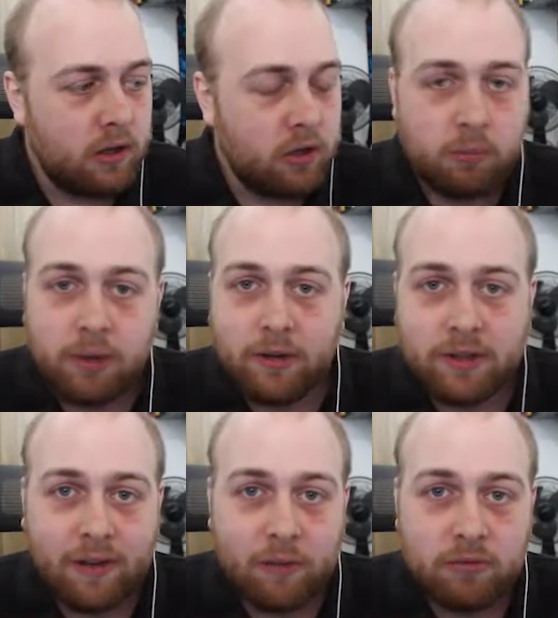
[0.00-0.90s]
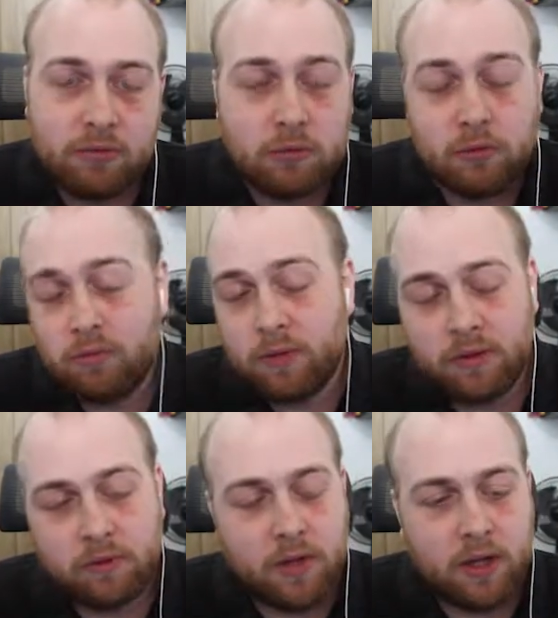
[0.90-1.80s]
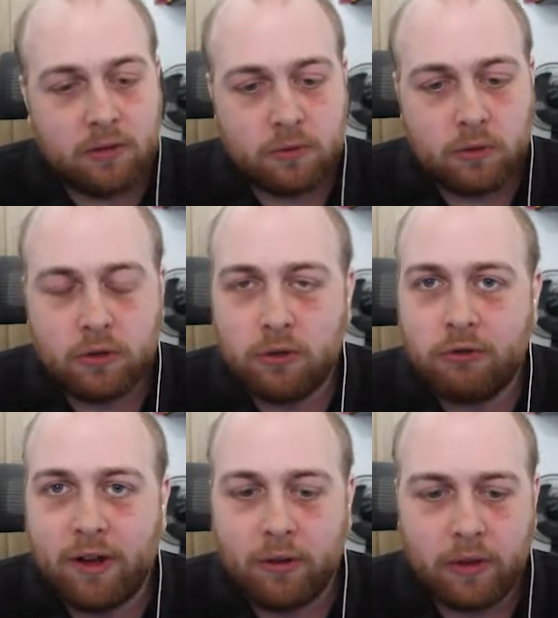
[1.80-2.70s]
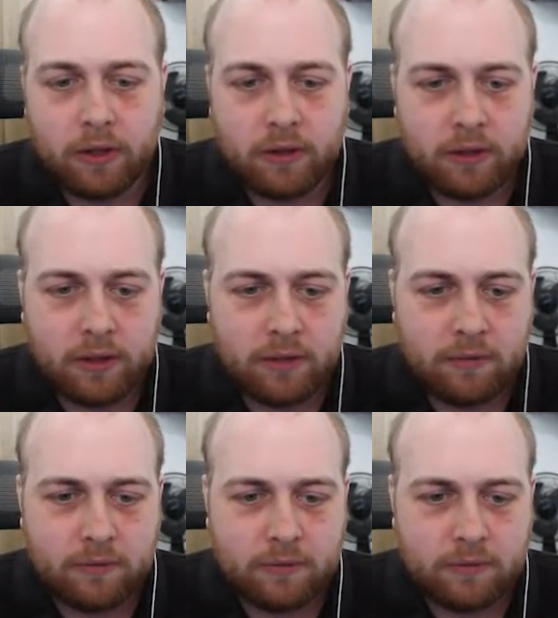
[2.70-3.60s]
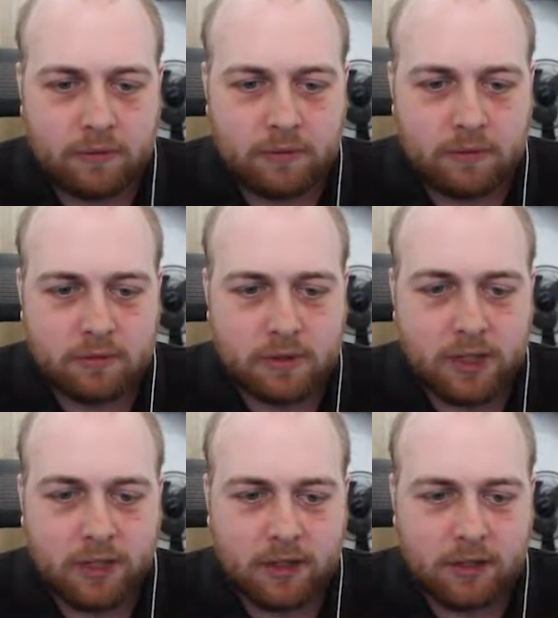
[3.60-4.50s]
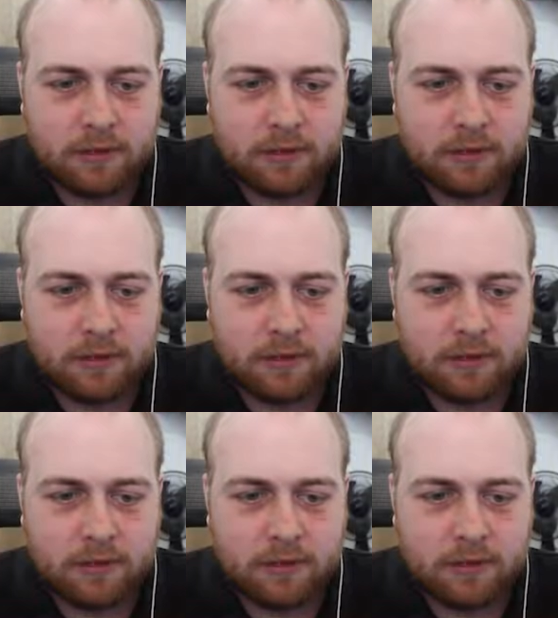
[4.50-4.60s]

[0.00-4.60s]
complete the Tavern Brawl, that's all good all round then. If, yeah.